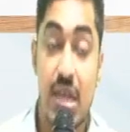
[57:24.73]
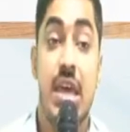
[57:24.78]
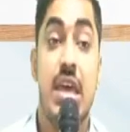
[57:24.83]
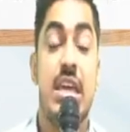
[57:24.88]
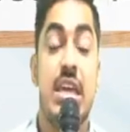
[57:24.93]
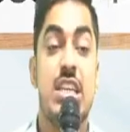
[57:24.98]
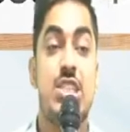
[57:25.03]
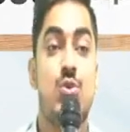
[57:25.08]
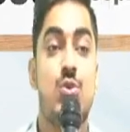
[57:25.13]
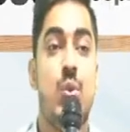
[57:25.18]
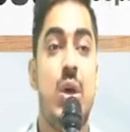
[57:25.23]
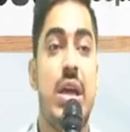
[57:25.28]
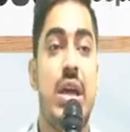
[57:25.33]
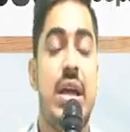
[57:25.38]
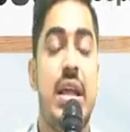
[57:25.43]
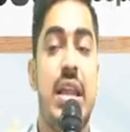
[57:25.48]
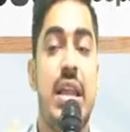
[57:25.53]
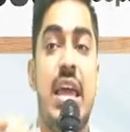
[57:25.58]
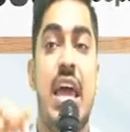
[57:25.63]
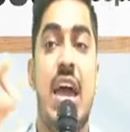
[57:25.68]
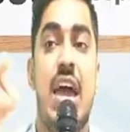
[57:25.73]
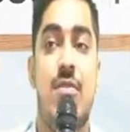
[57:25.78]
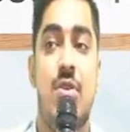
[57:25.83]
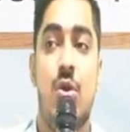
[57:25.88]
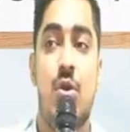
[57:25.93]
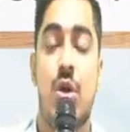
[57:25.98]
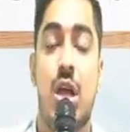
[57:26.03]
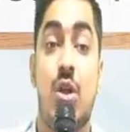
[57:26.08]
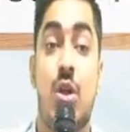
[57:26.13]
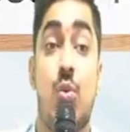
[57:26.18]
Yes. Quickly have a
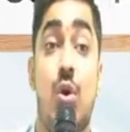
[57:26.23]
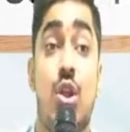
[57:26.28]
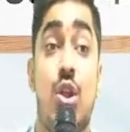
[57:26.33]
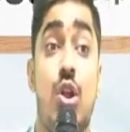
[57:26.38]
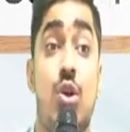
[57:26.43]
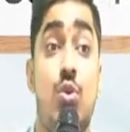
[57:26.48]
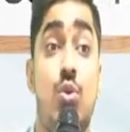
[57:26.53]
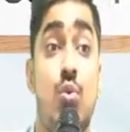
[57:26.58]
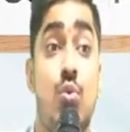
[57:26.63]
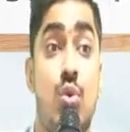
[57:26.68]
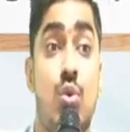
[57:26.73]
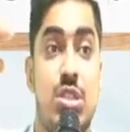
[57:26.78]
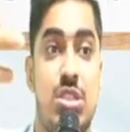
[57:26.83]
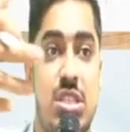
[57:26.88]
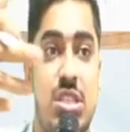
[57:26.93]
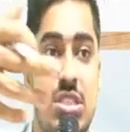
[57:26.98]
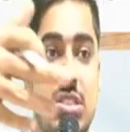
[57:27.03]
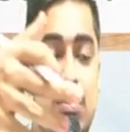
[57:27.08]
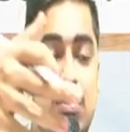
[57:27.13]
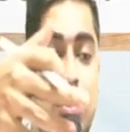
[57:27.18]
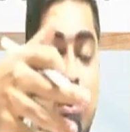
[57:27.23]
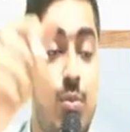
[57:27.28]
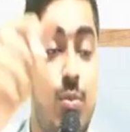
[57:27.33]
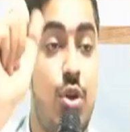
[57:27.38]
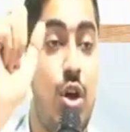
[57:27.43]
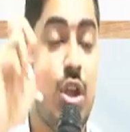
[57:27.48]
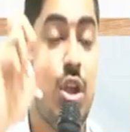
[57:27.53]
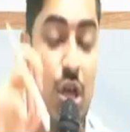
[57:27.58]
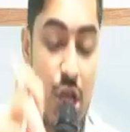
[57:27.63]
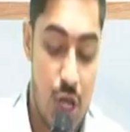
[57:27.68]
look at 1 or 2 questions from
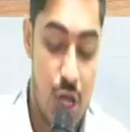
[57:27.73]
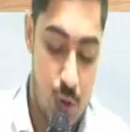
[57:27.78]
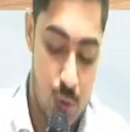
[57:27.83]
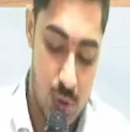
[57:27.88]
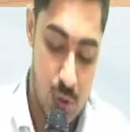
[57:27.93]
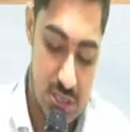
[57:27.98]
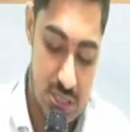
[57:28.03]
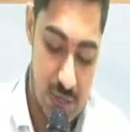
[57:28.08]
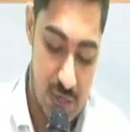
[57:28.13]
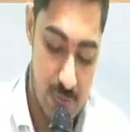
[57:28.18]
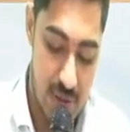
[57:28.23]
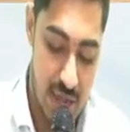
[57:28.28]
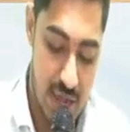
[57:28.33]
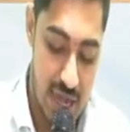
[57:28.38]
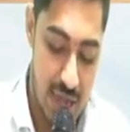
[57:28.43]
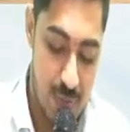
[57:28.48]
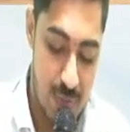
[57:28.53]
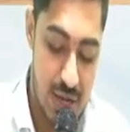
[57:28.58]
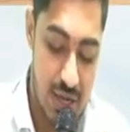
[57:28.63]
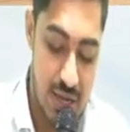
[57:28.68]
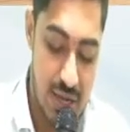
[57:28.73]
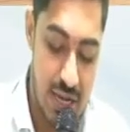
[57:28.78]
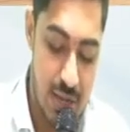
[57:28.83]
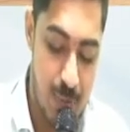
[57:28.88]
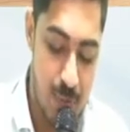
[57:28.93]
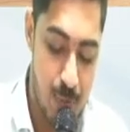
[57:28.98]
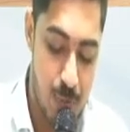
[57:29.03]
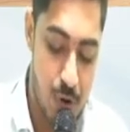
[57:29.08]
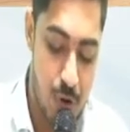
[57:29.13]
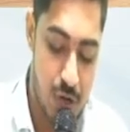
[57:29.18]
your question bank. I'm getting an
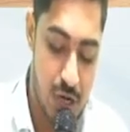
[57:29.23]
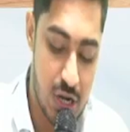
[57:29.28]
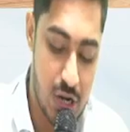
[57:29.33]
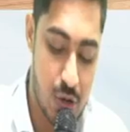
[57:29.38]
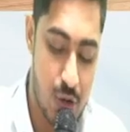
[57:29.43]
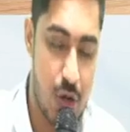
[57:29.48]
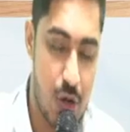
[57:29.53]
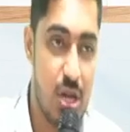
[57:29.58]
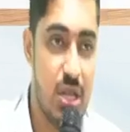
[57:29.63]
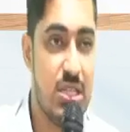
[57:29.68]
important call.